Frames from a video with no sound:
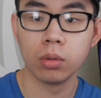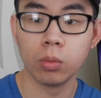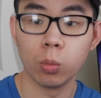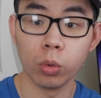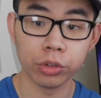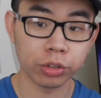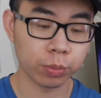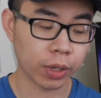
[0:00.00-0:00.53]

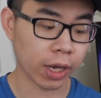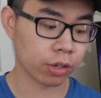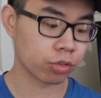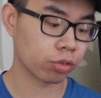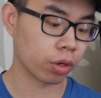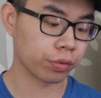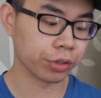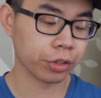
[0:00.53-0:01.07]
What's up guys,
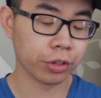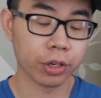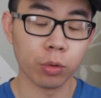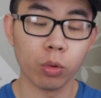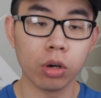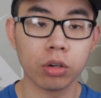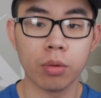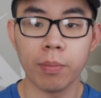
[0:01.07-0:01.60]
Trevor here and
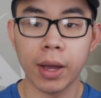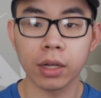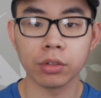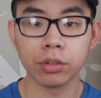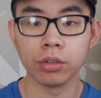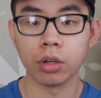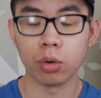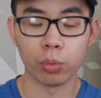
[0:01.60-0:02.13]
welcome back
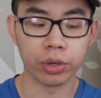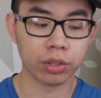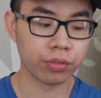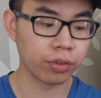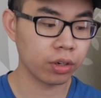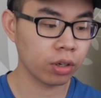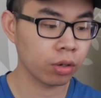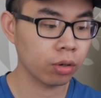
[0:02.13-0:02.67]
to another week's
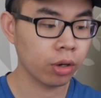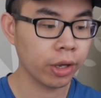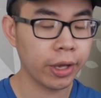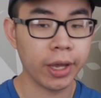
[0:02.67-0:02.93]
video.